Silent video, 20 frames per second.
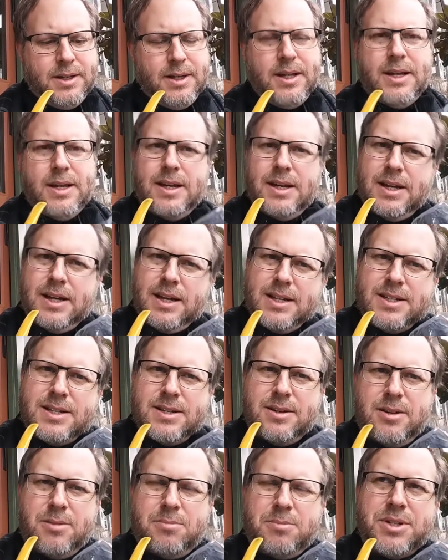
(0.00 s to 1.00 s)
Yeah,
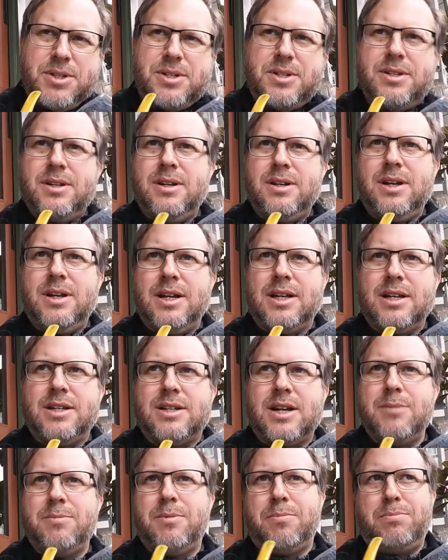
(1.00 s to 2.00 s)
it's almost like a
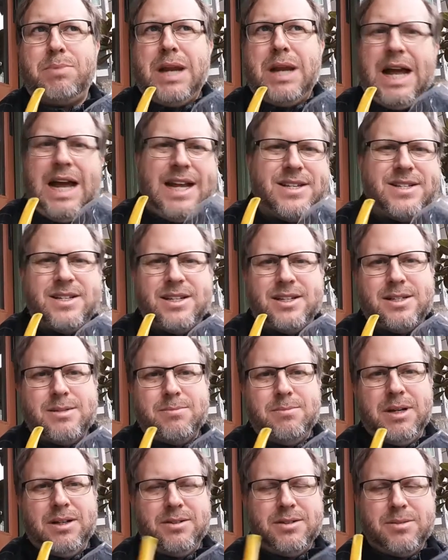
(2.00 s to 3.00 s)
type of plastic
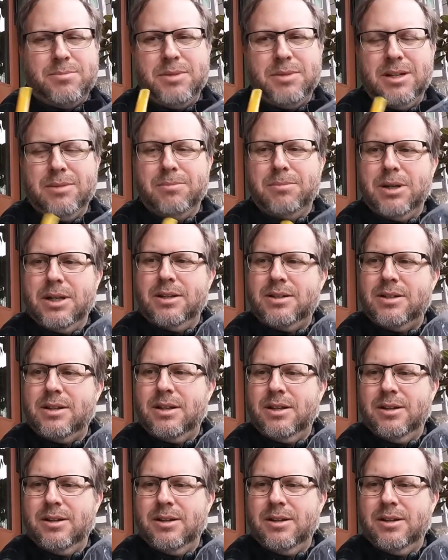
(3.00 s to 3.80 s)
smell to me, but